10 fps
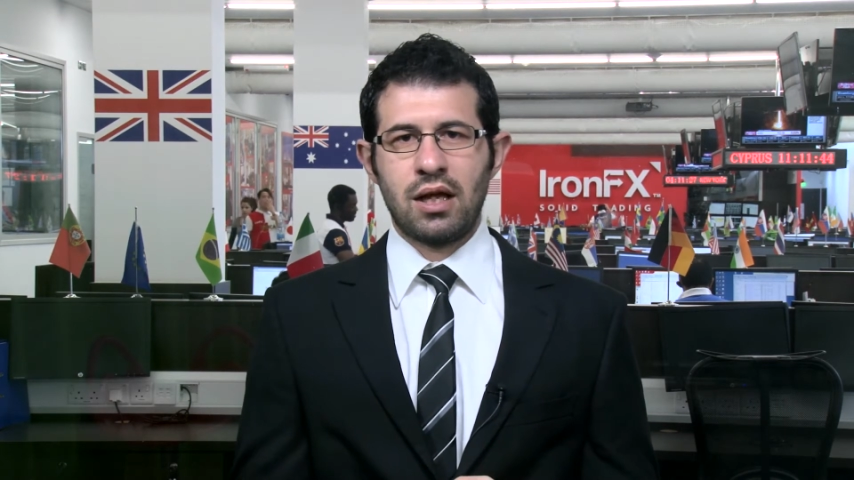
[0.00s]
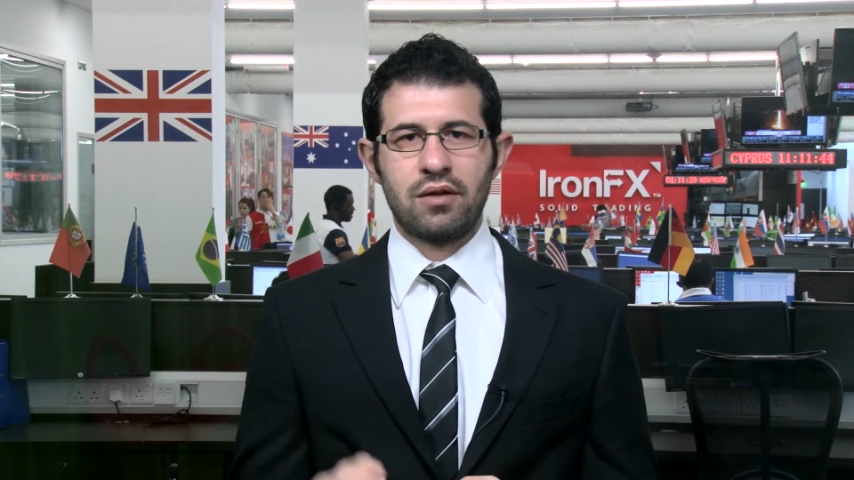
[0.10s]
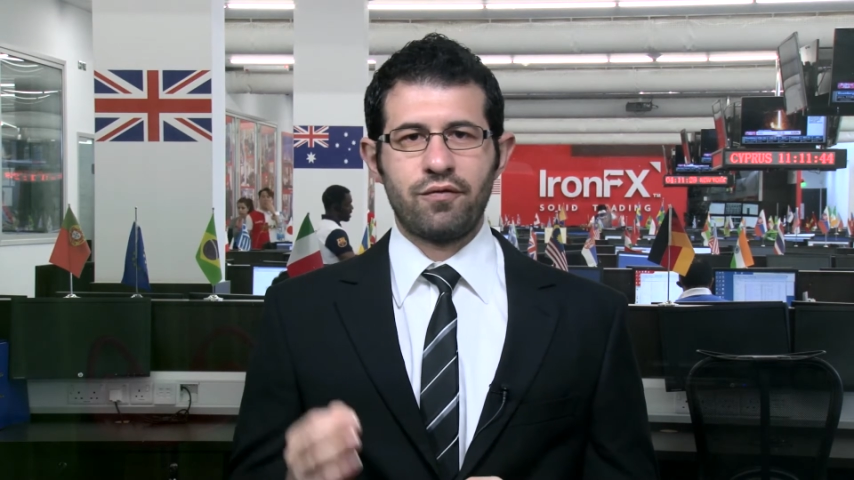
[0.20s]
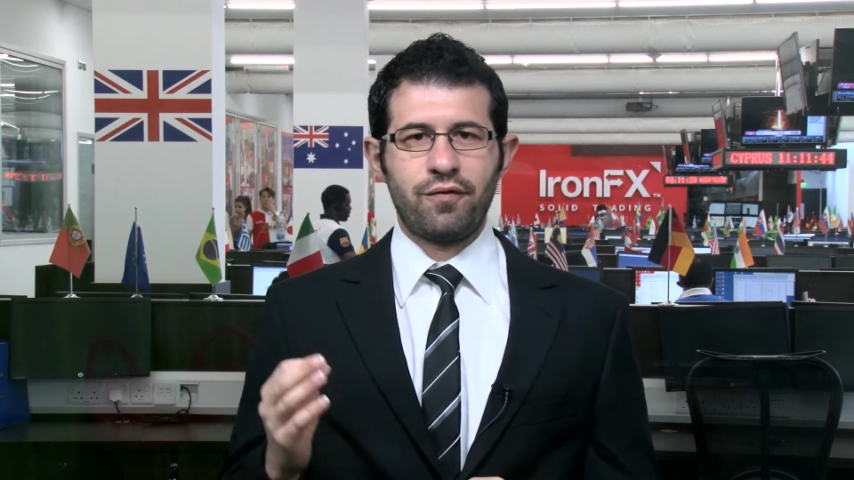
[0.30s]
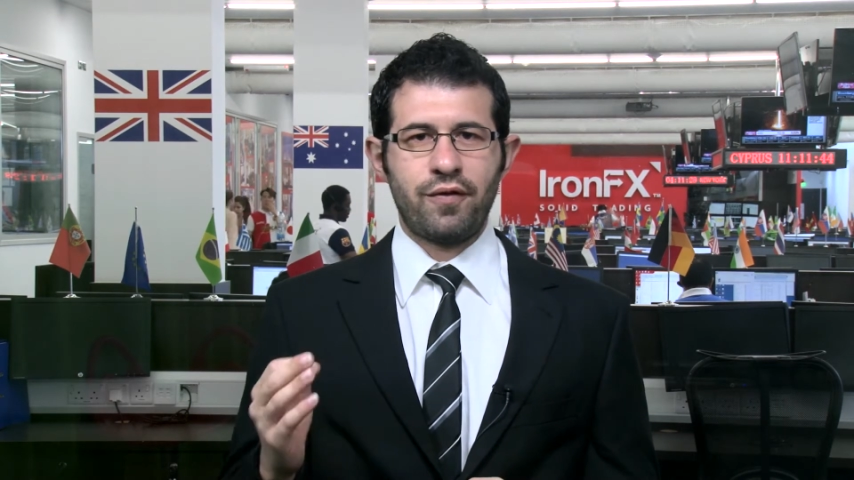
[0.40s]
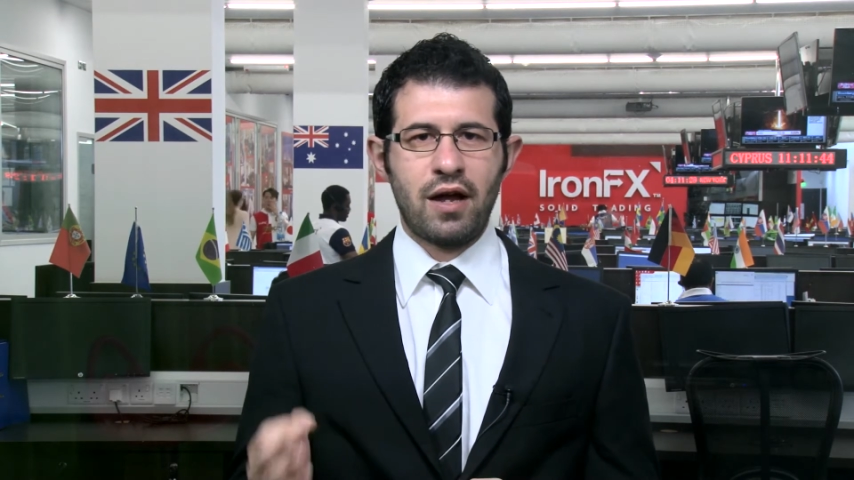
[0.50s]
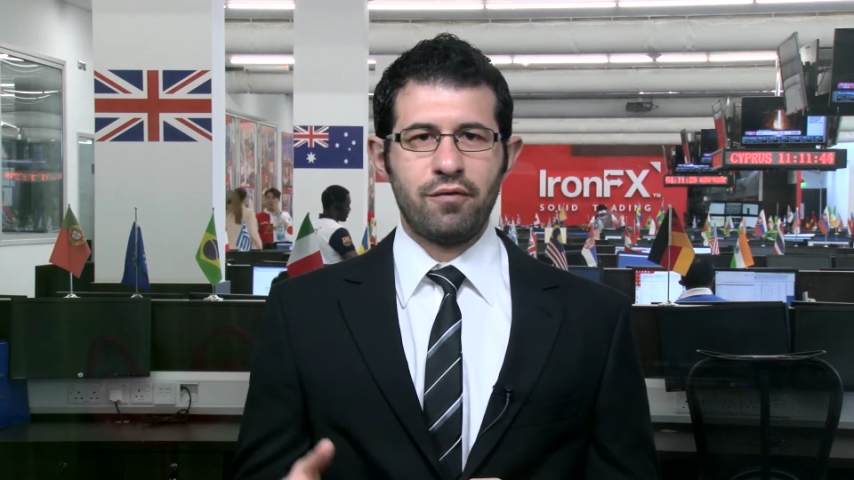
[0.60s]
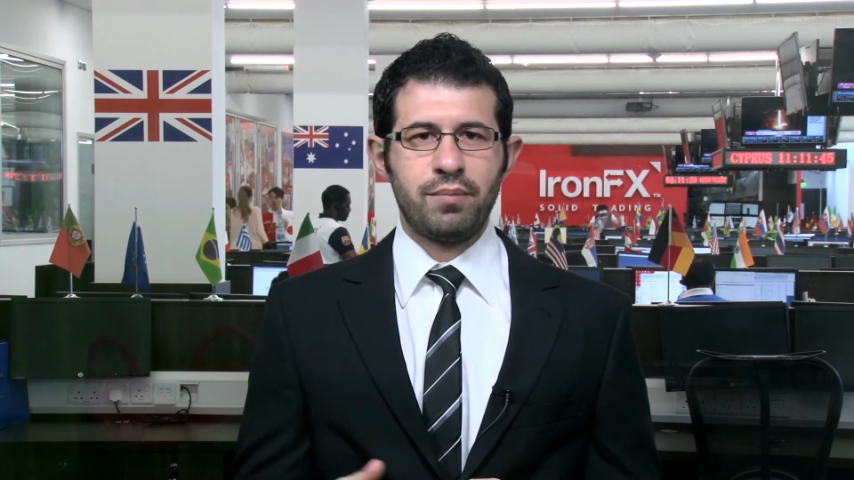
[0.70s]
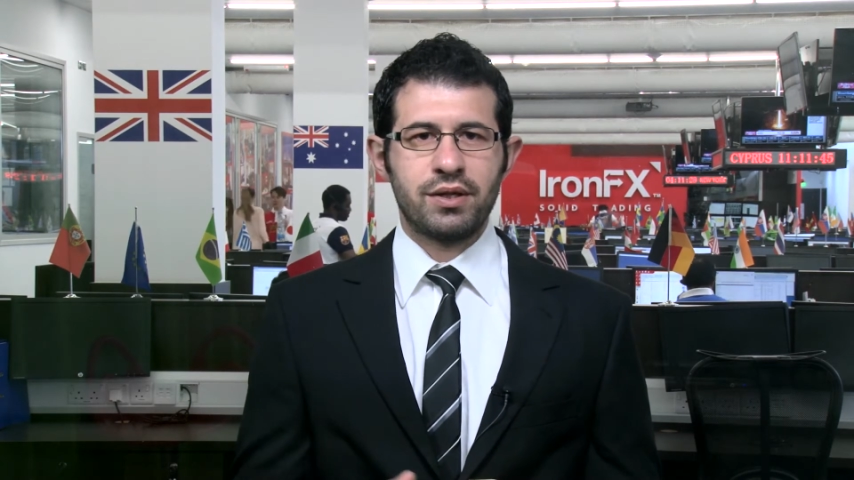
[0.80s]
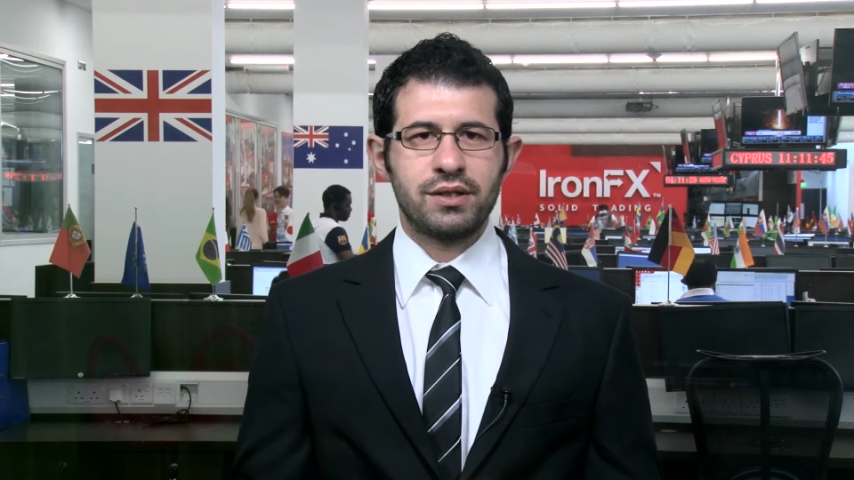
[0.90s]
at
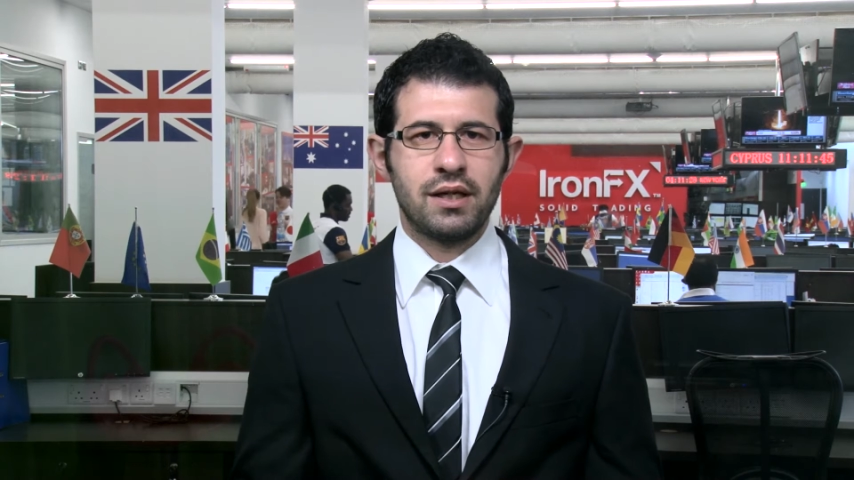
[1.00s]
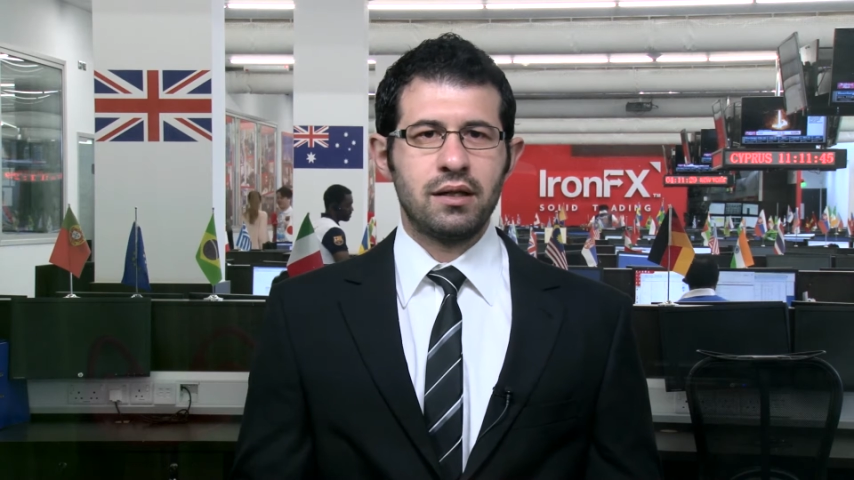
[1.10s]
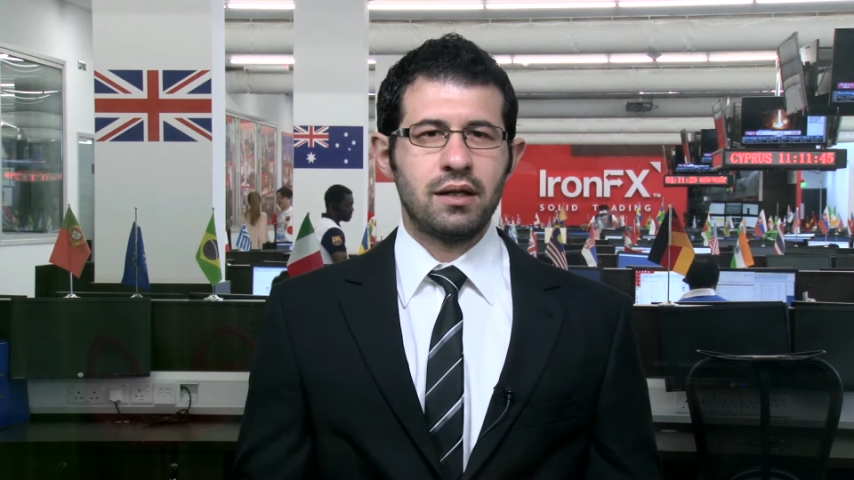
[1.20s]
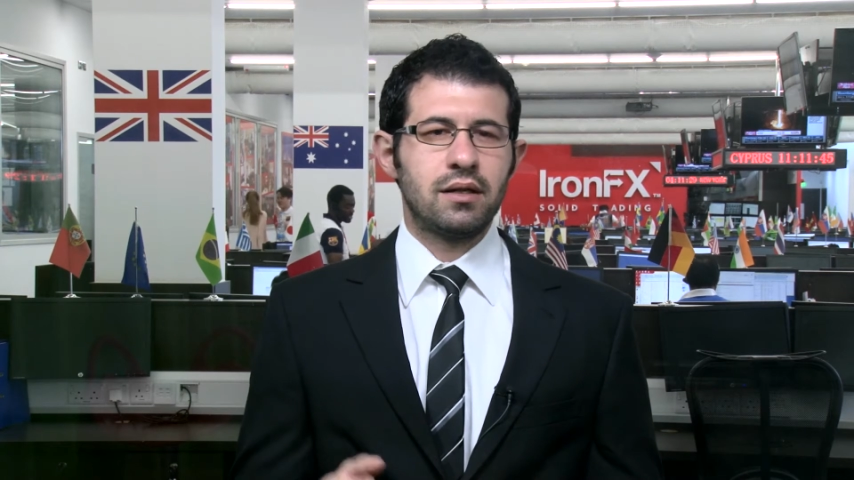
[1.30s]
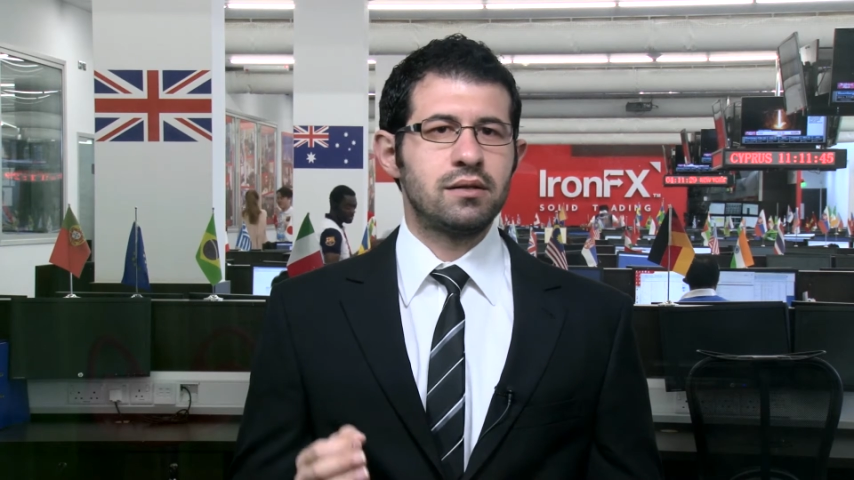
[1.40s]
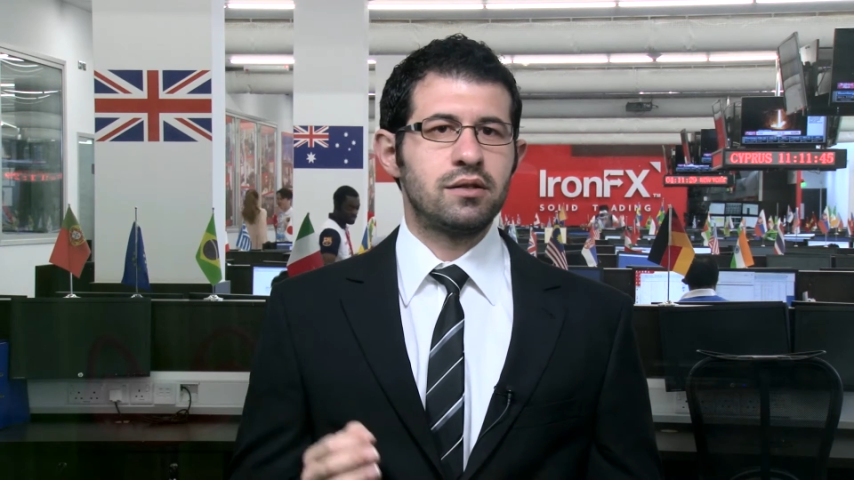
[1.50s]
five percent and